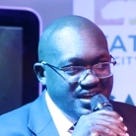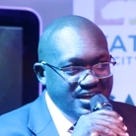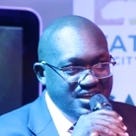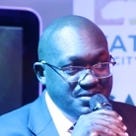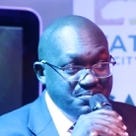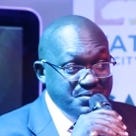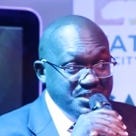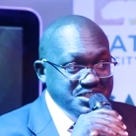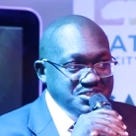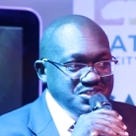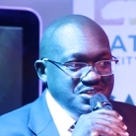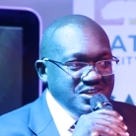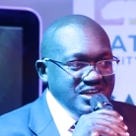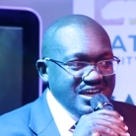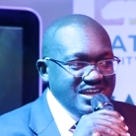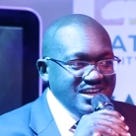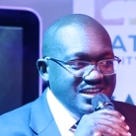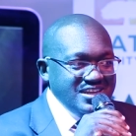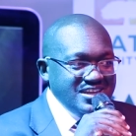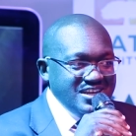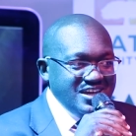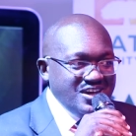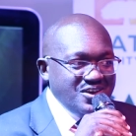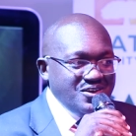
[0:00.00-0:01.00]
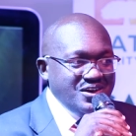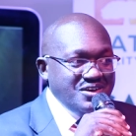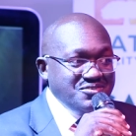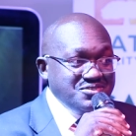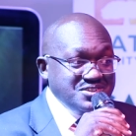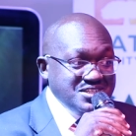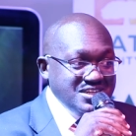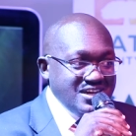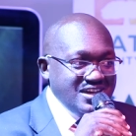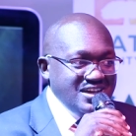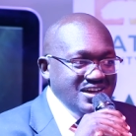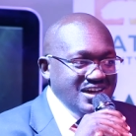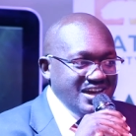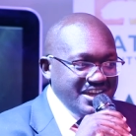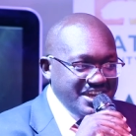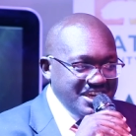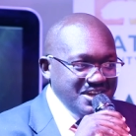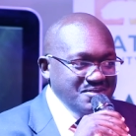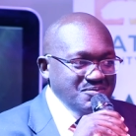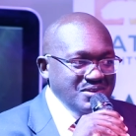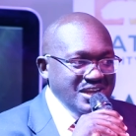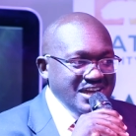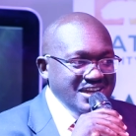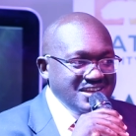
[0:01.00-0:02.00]
And particularly now after a
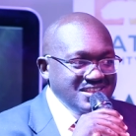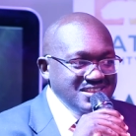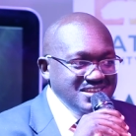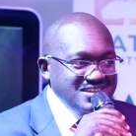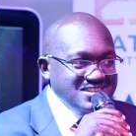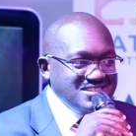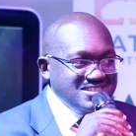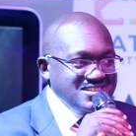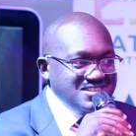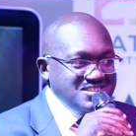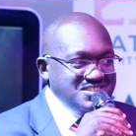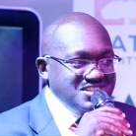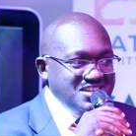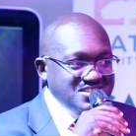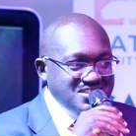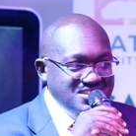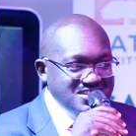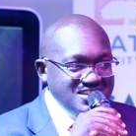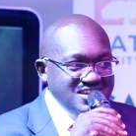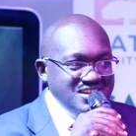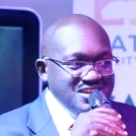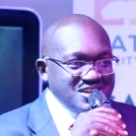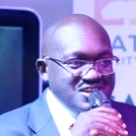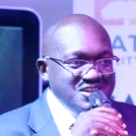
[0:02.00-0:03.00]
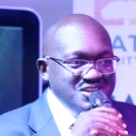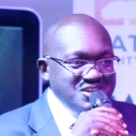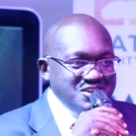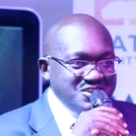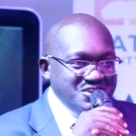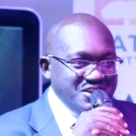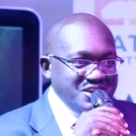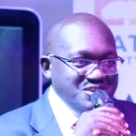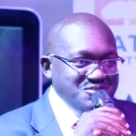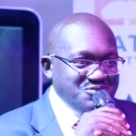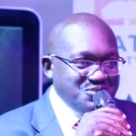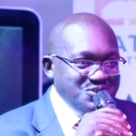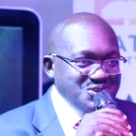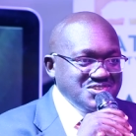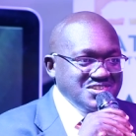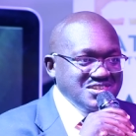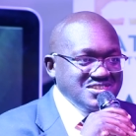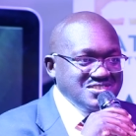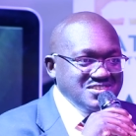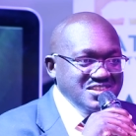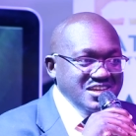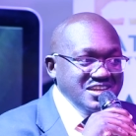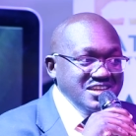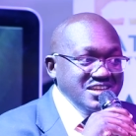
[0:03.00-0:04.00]
game like this, it just
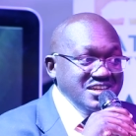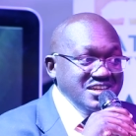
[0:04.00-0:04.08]
reinforces the